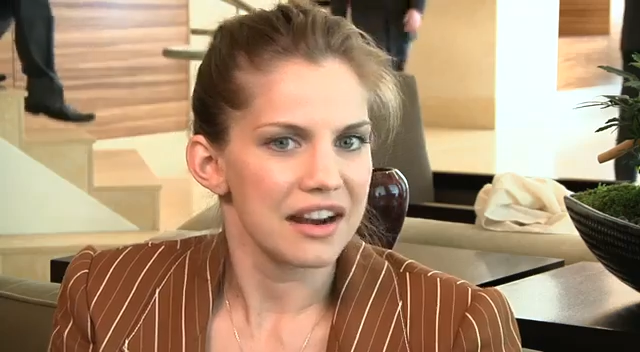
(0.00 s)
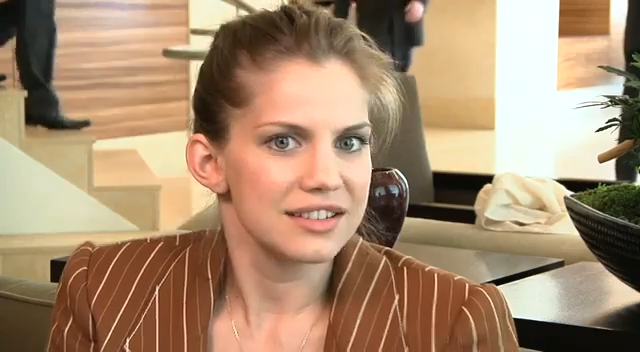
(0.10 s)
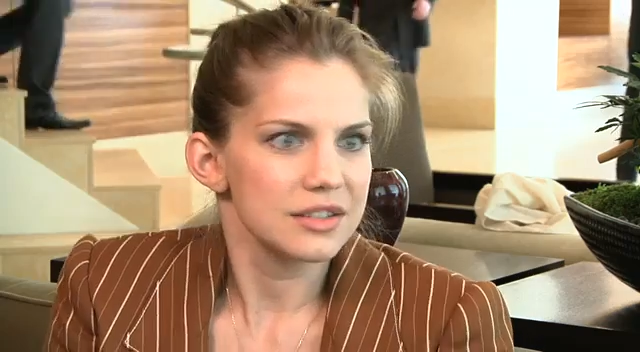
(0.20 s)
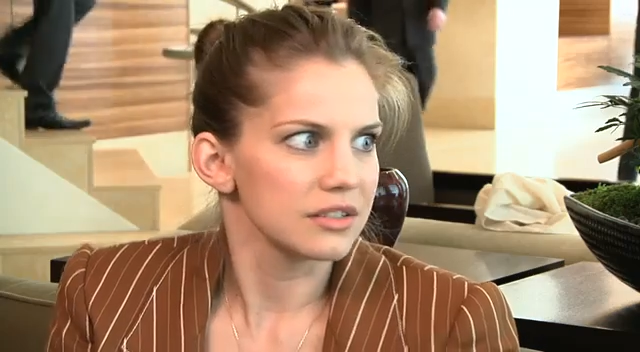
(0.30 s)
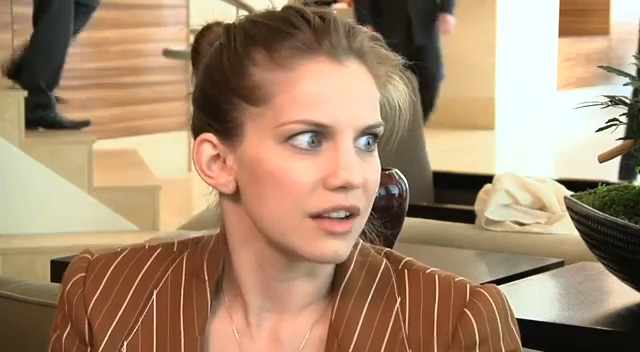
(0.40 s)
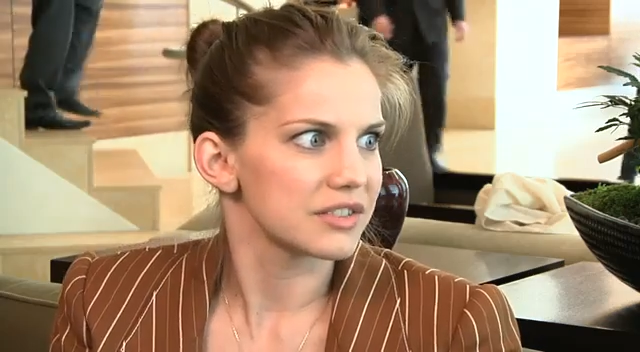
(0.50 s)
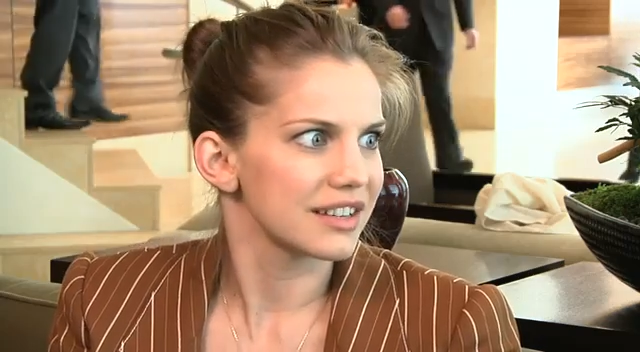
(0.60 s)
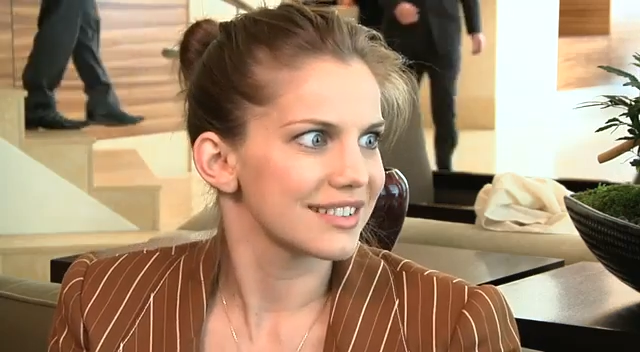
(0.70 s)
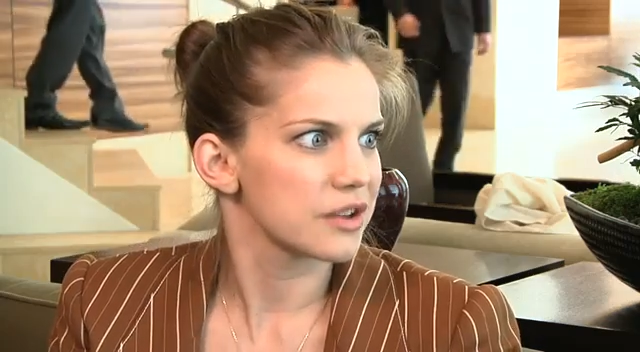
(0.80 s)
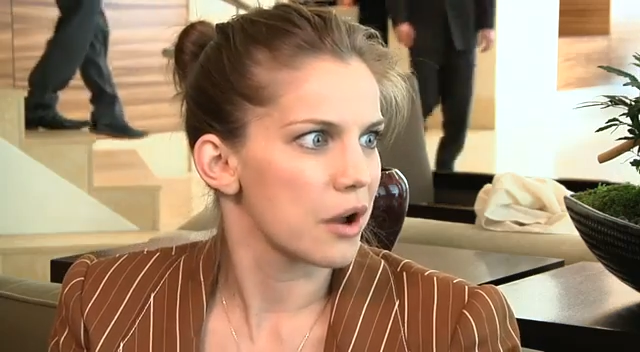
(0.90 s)
and I still loved
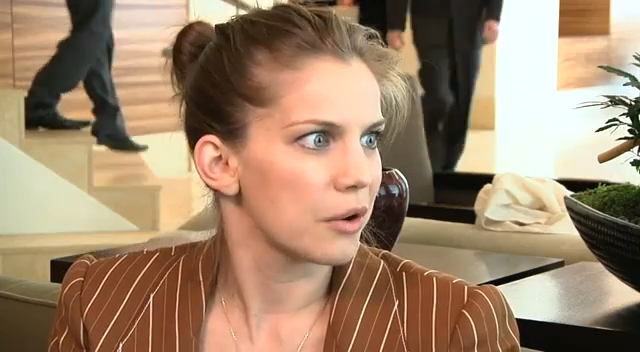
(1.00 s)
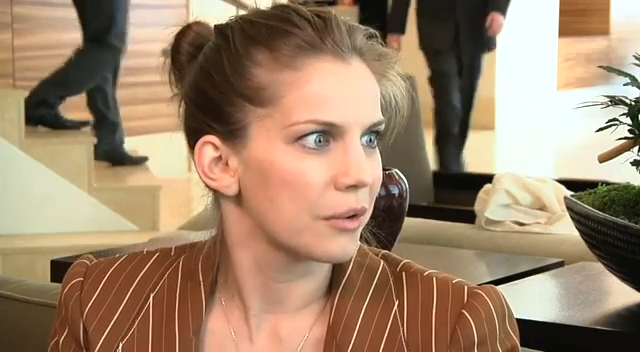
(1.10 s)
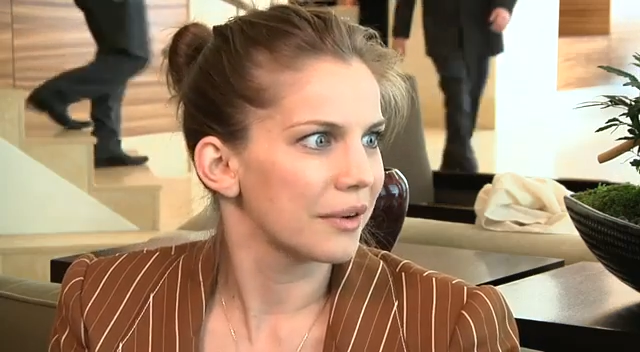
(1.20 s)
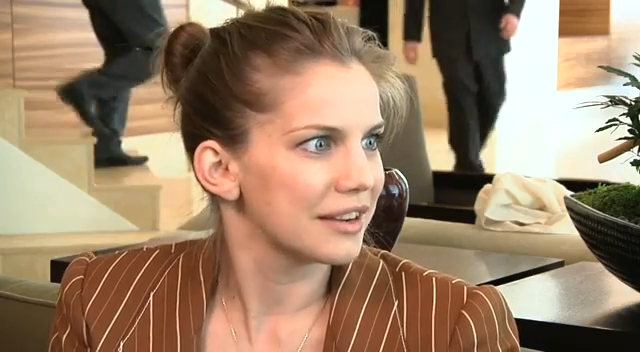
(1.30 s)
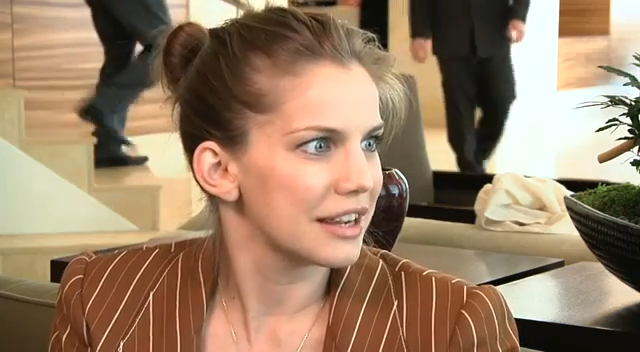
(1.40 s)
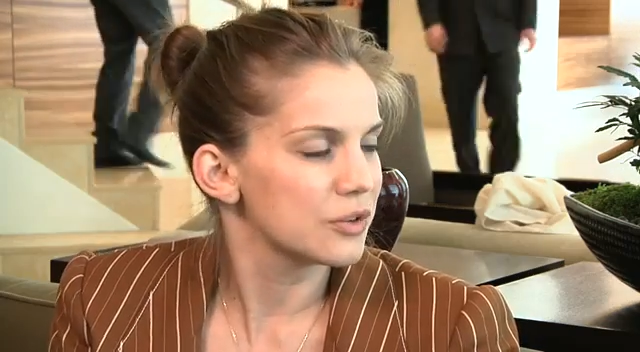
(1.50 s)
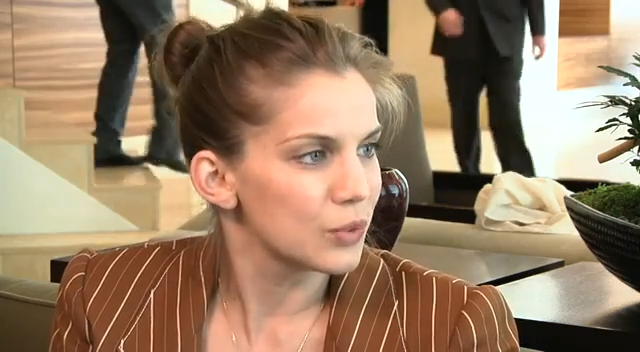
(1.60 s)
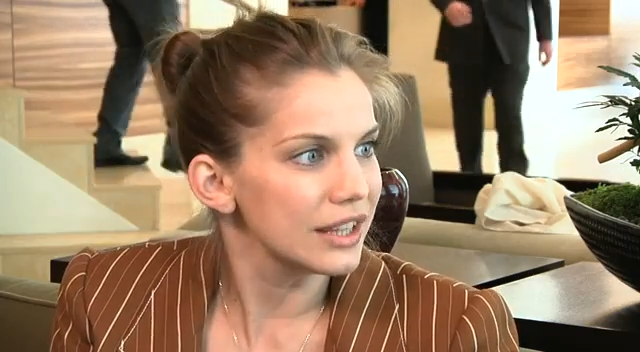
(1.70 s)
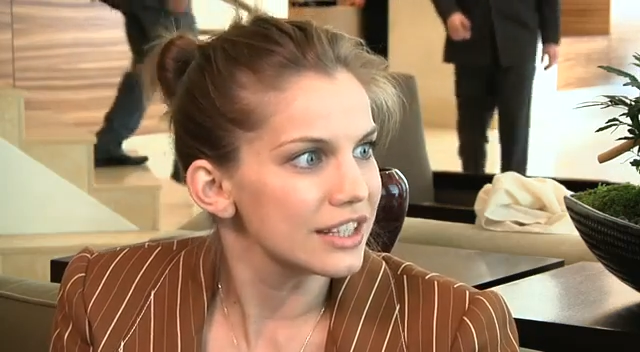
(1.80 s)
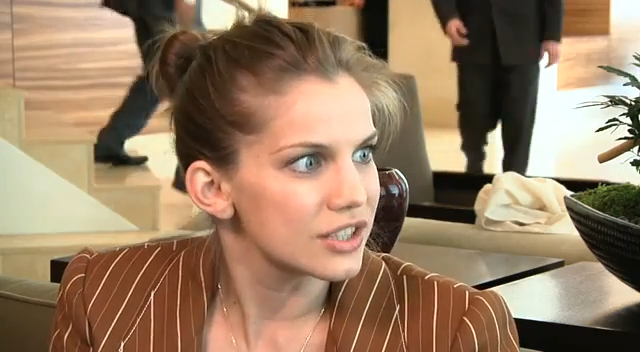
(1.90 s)
it. So it
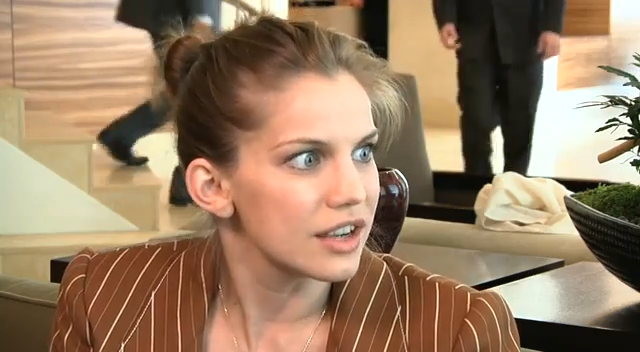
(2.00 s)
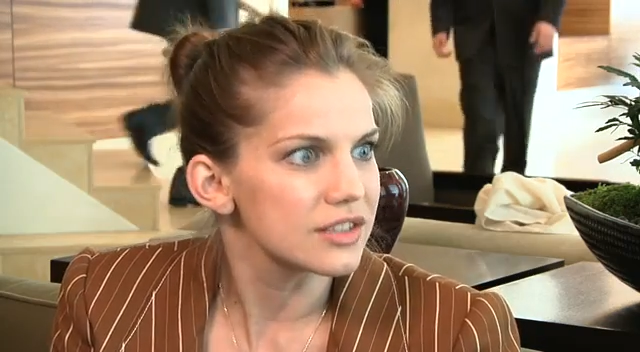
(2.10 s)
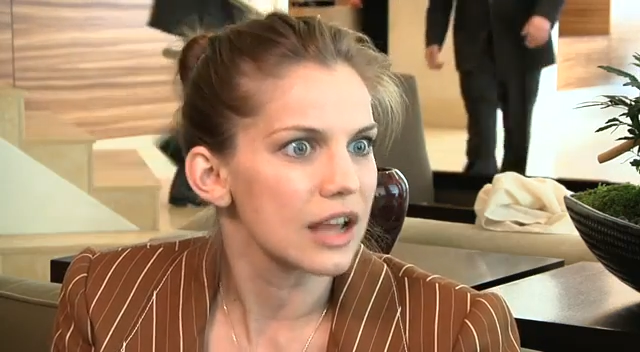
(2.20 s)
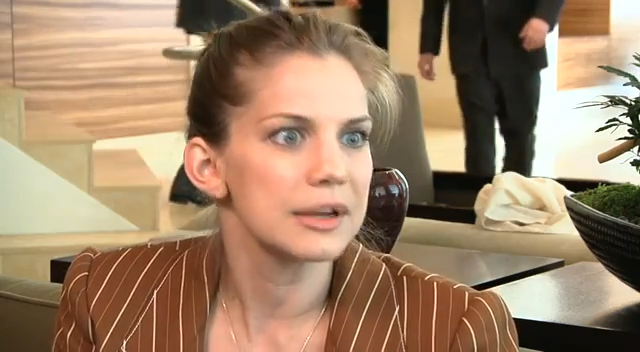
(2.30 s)
really does.